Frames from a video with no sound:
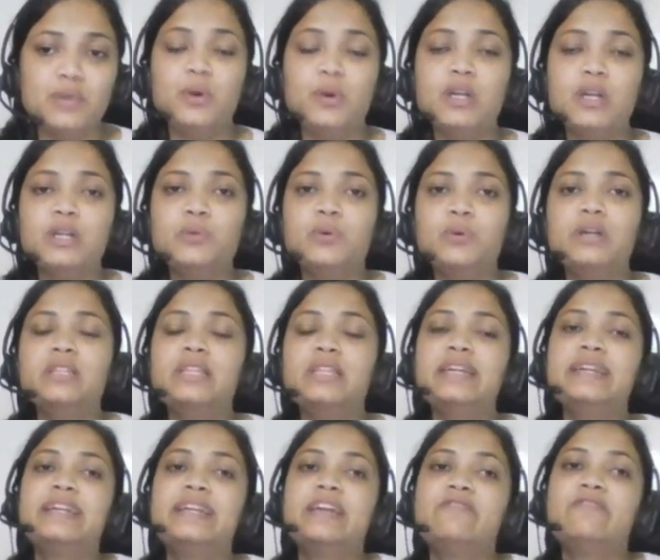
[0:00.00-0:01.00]
what were
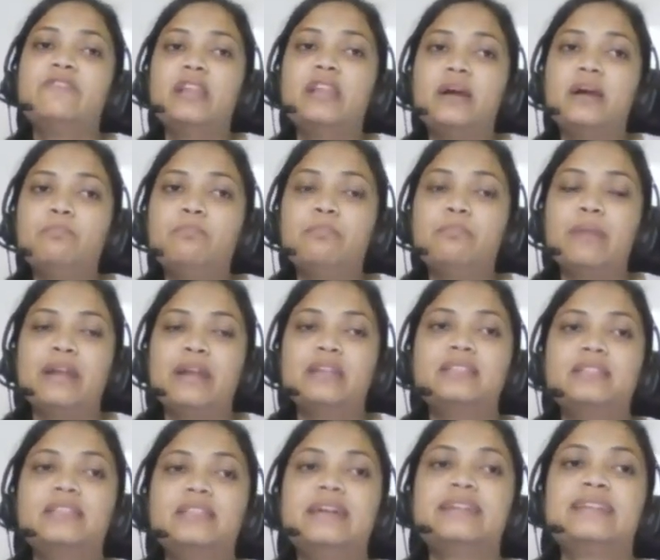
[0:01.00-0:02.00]
the
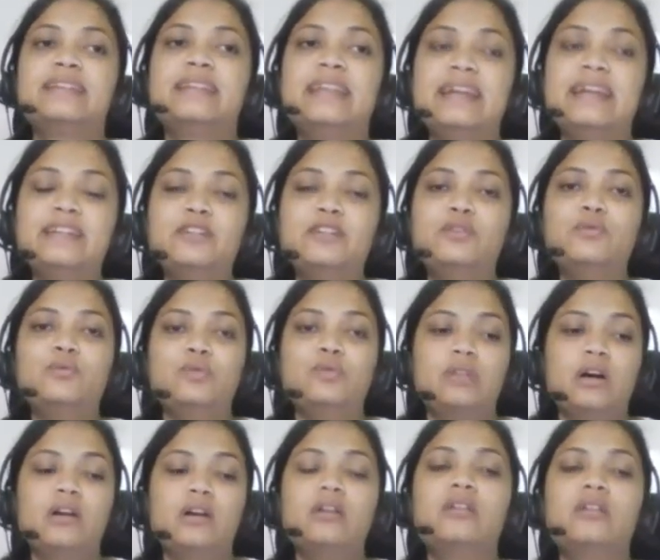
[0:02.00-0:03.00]
developments that led to
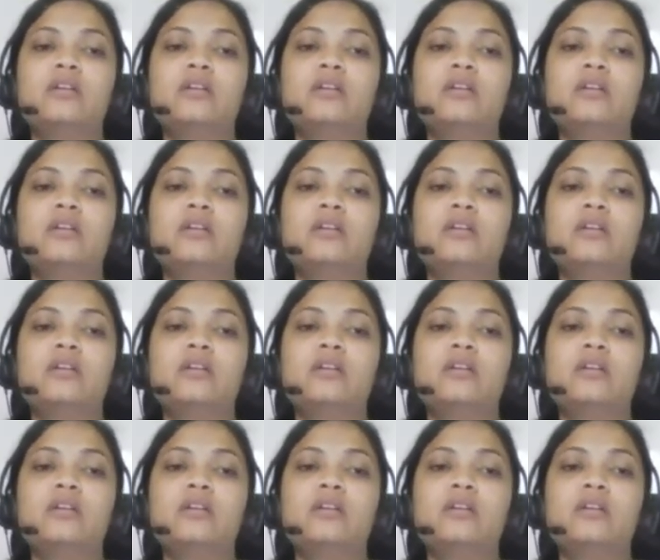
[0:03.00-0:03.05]
the